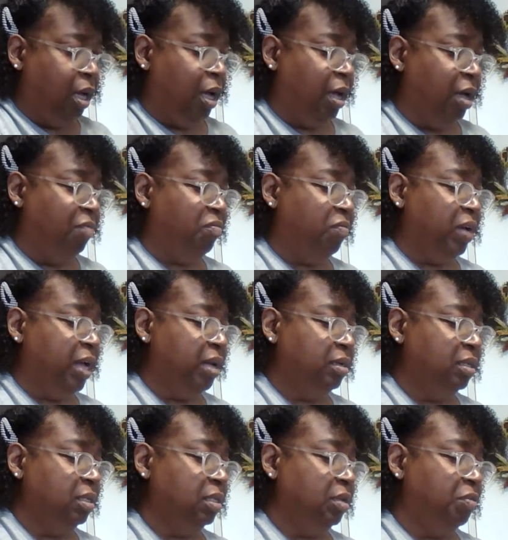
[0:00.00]
I
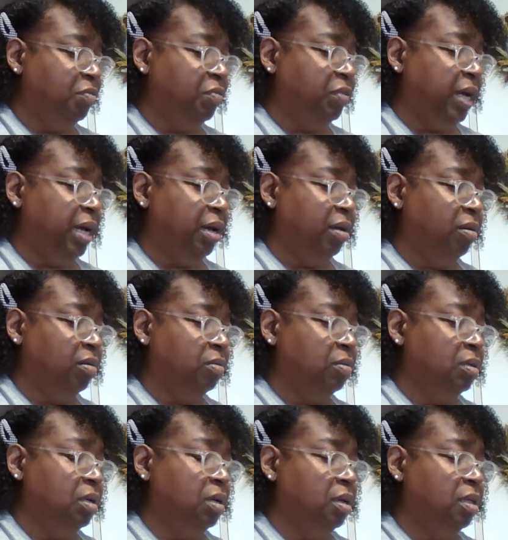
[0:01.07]
finally
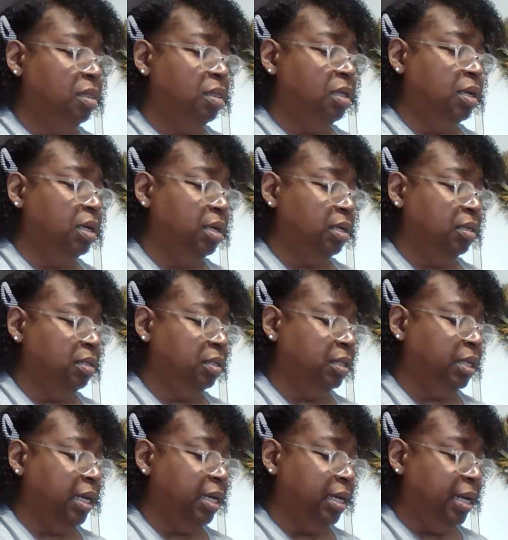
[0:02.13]
found the
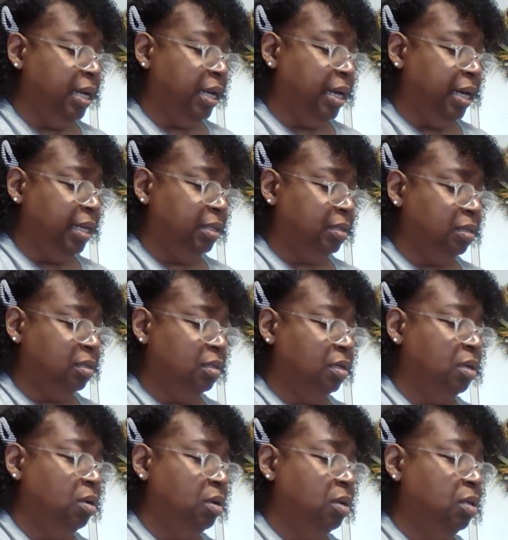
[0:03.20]
Santa hats,
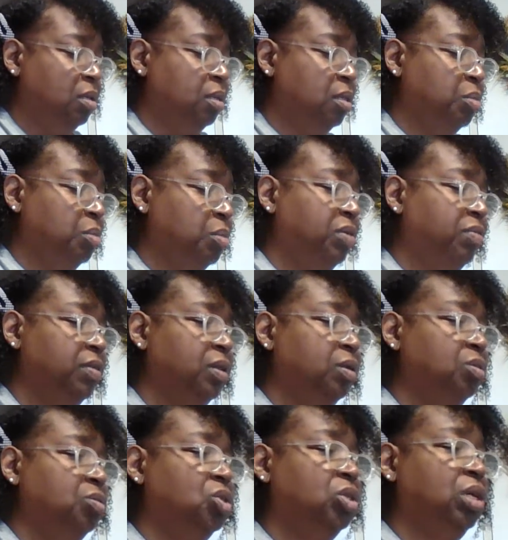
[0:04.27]
the
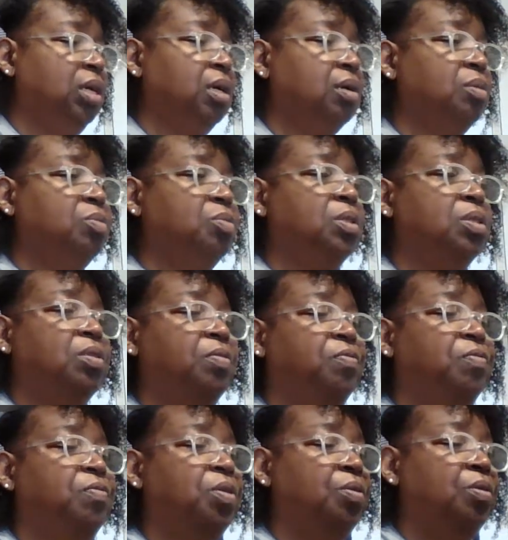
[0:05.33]
buffalo check with the
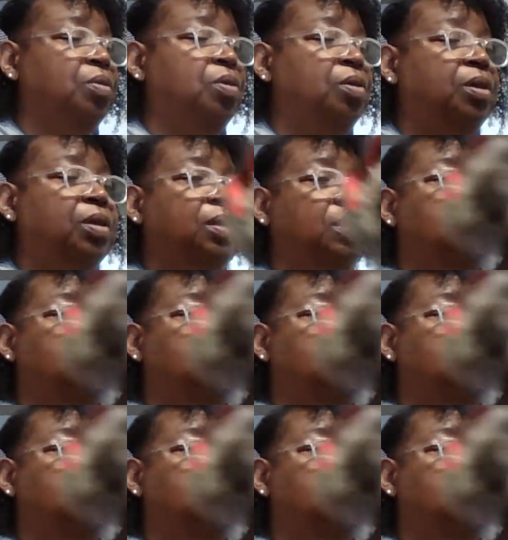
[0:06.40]
fur on it